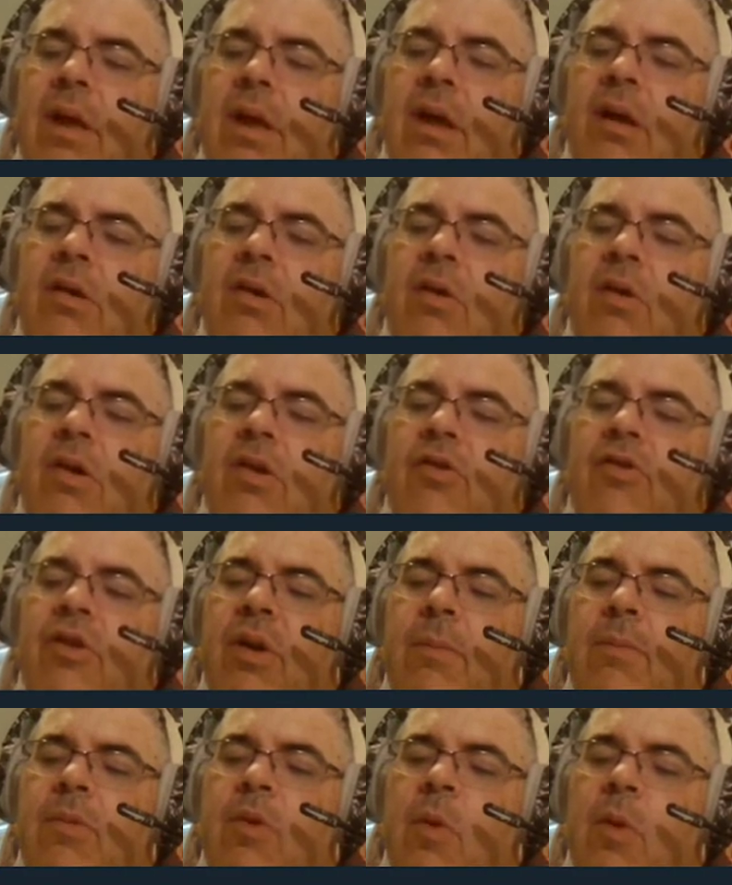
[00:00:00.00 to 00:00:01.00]
Adara
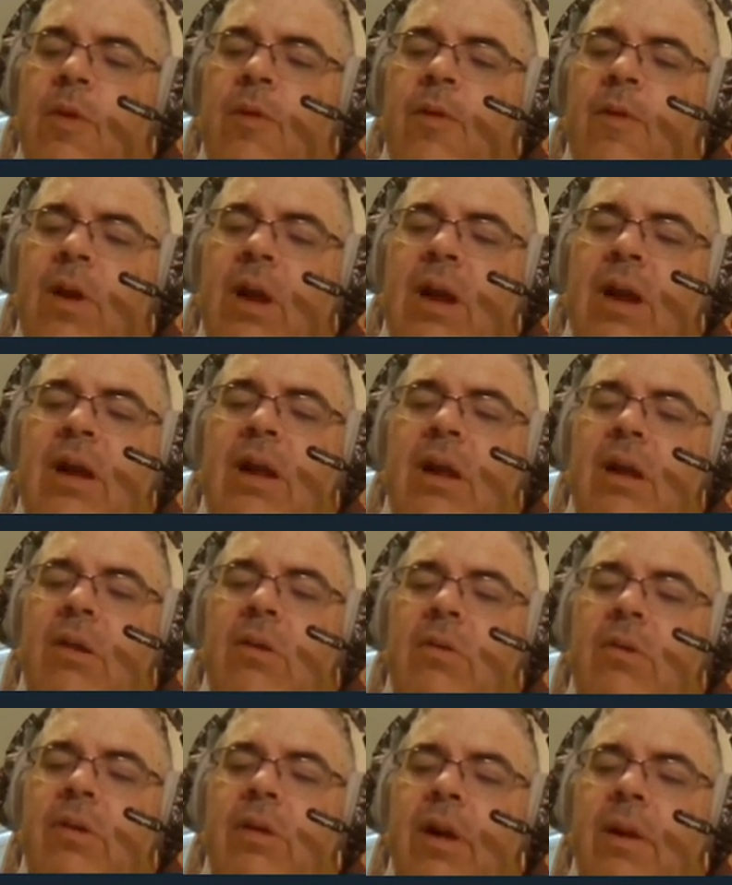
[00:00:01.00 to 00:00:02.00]
jumped to her feet and
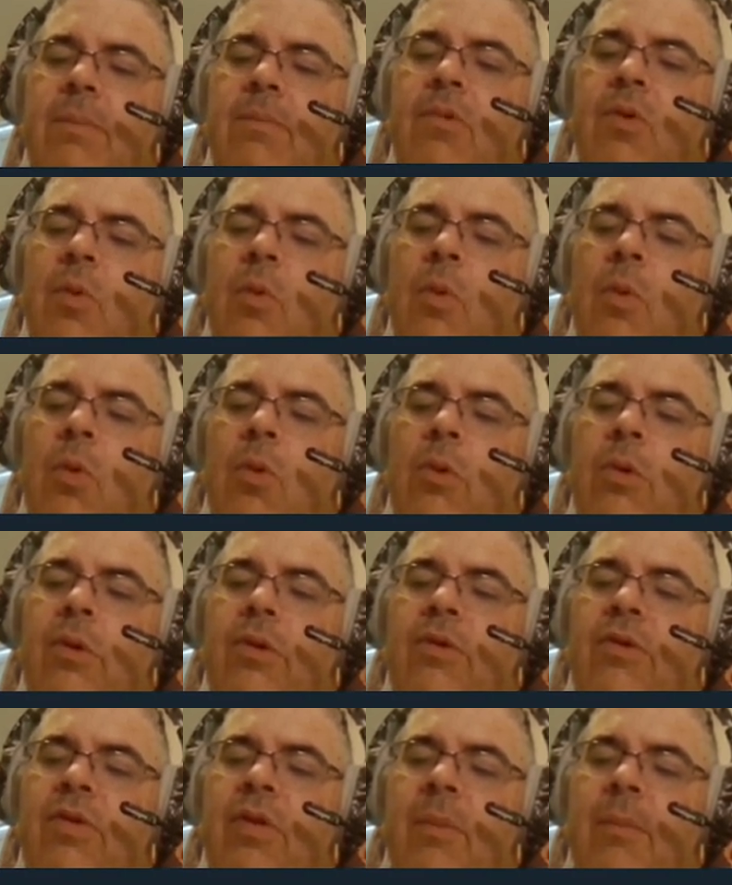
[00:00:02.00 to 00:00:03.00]
looked up
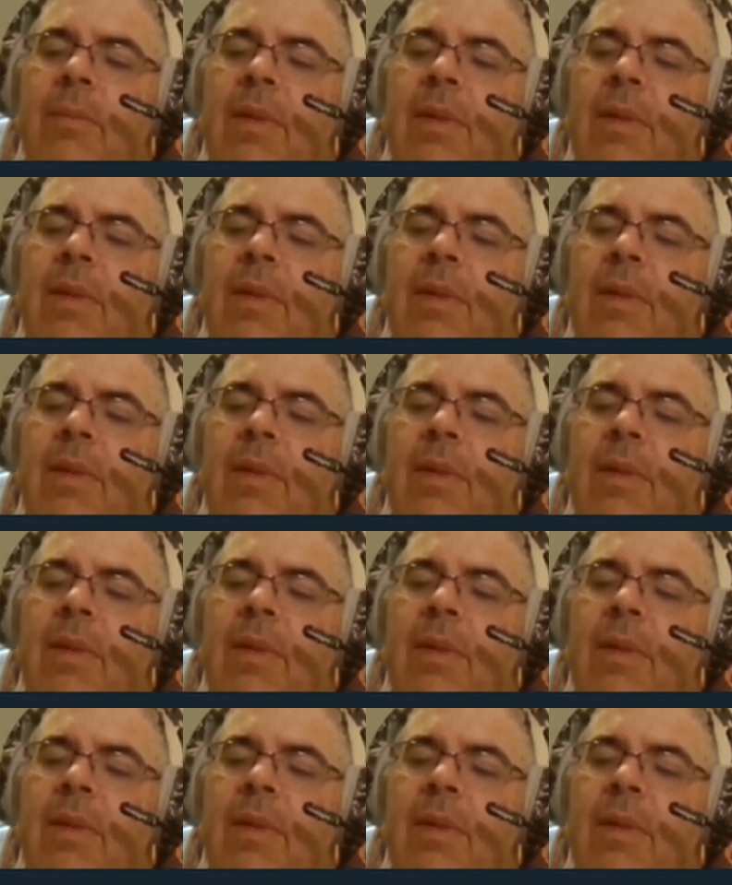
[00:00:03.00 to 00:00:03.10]
towards the